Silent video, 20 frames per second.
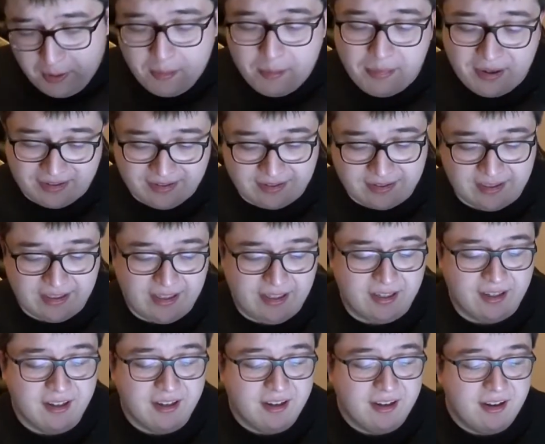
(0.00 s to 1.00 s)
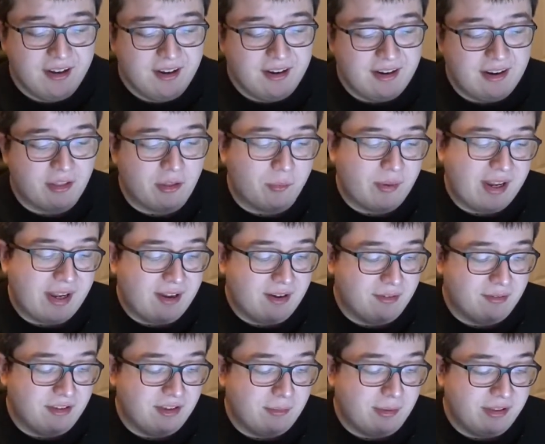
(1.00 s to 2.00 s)
basically, now that we
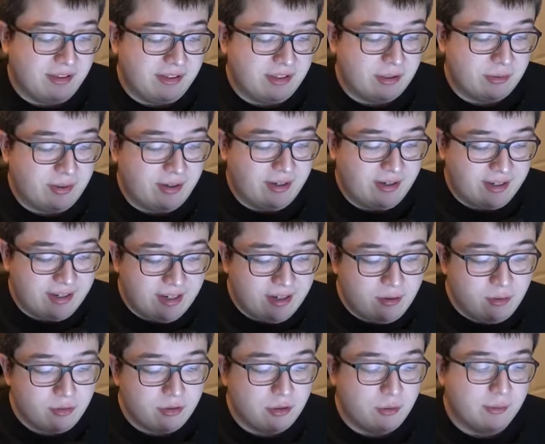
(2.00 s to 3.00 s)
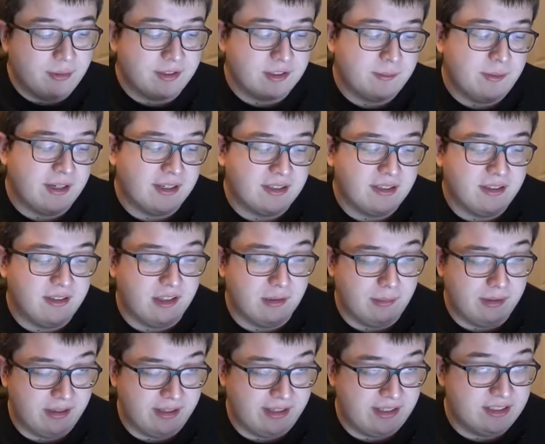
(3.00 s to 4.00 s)
have the ability to create an account, you would expect the
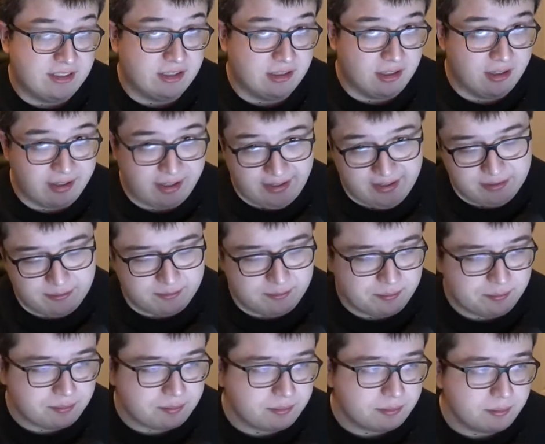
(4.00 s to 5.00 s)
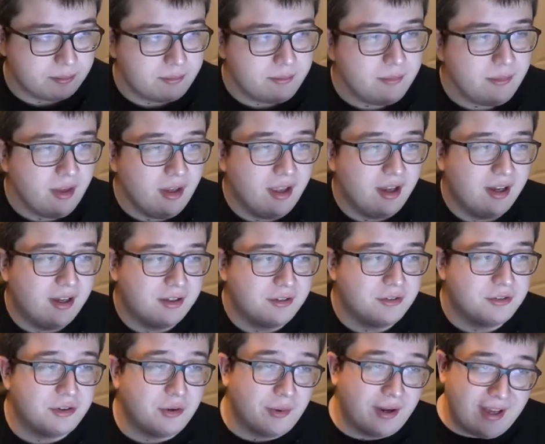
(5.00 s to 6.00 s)
ability to log in.
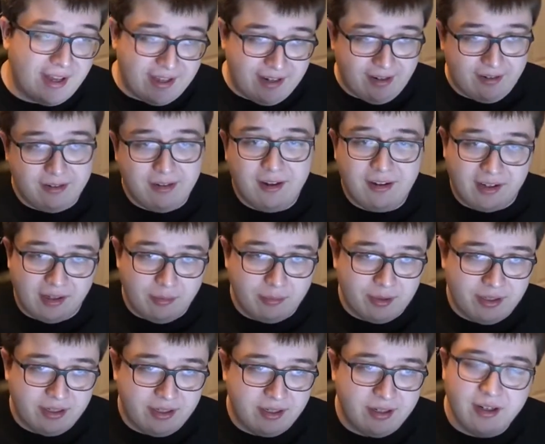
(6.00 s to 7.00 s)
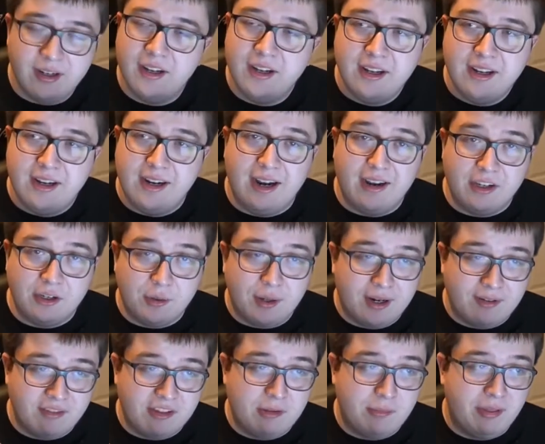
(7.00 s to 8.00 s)
So I added a login button, and you
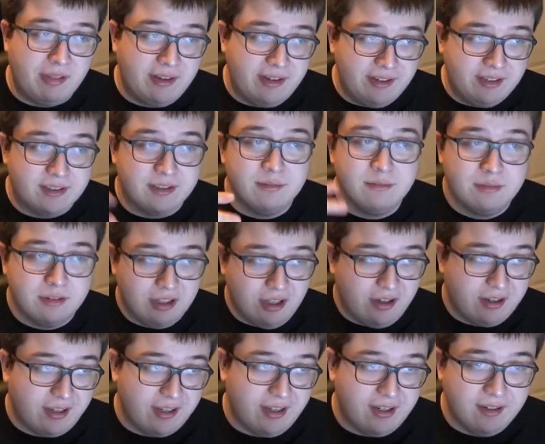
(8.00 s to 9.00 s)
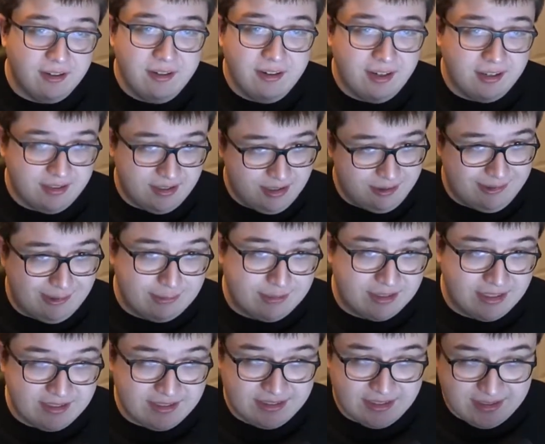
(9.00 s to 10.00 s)
have the ability to log in. And then the
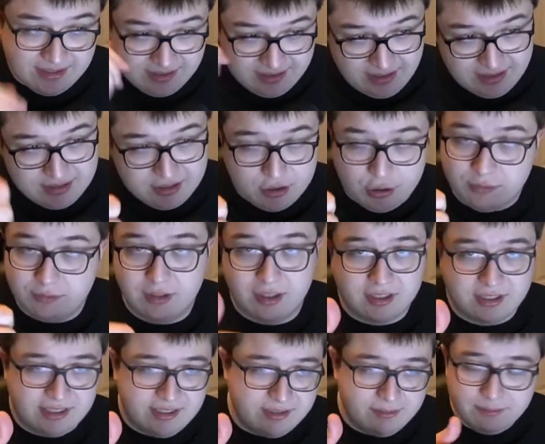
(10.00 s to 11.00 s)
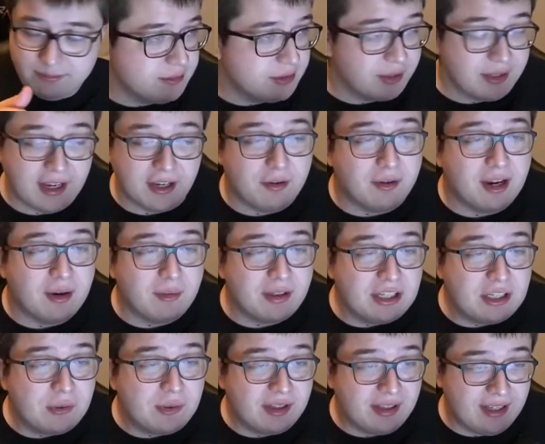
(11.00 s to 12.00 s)
website says, yes, you've logged in. So yeah, you can't really
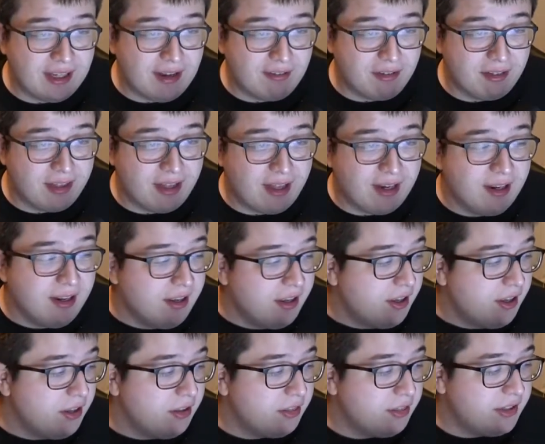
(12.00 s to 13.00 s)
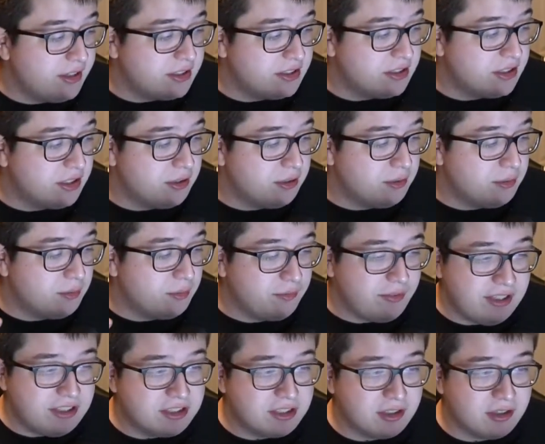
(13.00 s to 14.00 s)
do anything after that. There's no
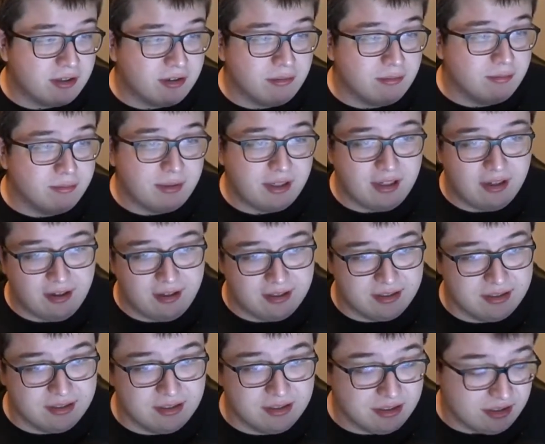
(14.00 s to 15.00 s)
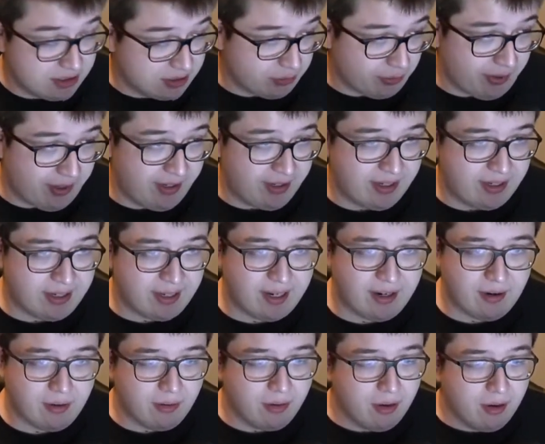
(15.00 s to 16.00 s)
feature beyond just creating an
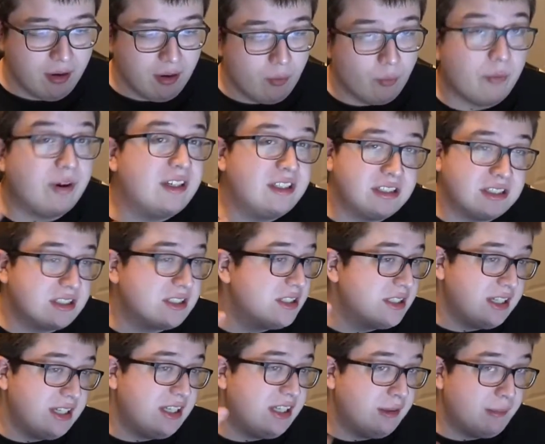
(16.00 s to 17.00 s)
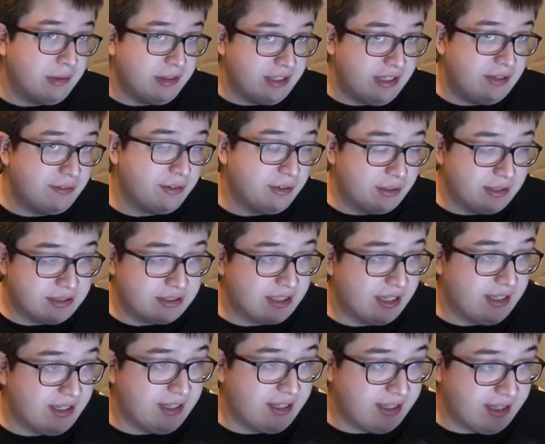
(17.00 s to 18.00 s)
account. We just need the ability for you to
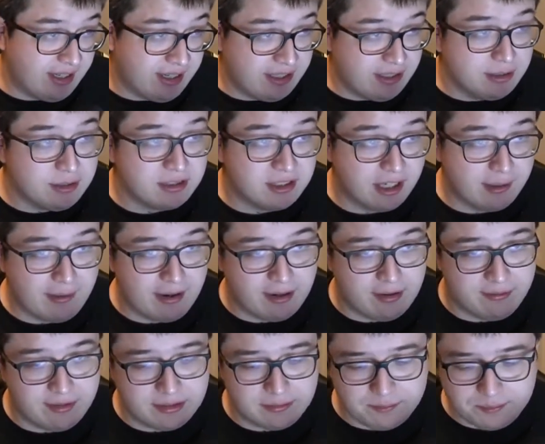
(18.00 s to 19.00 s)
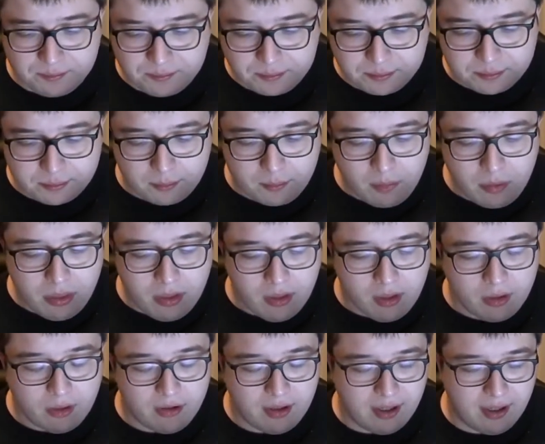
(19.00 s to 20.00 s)
sign in and get a username out of it.
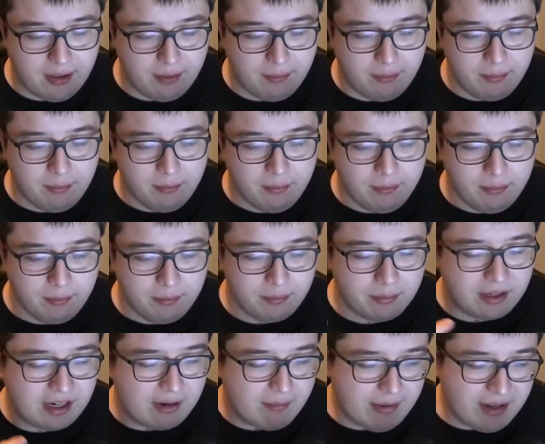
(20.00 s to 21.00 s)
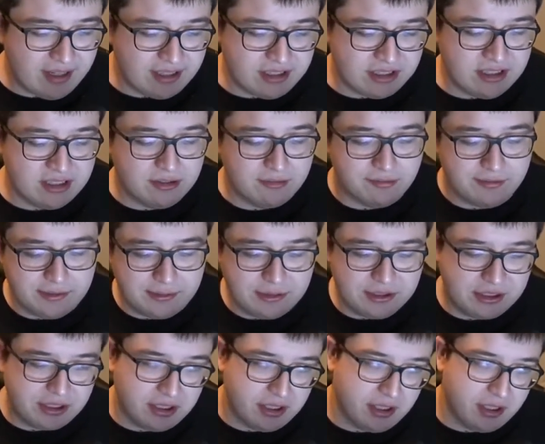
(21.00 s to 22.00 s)
But I imagine in the
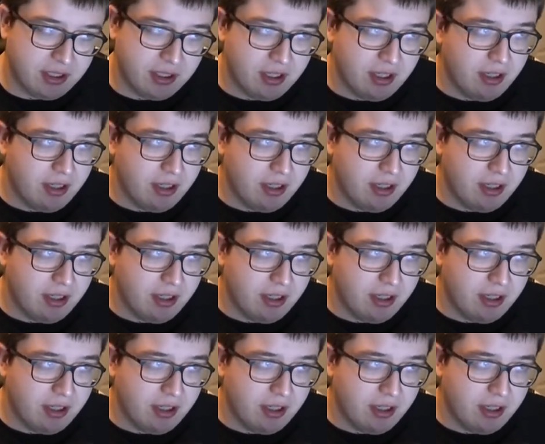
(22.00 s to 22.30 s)
future,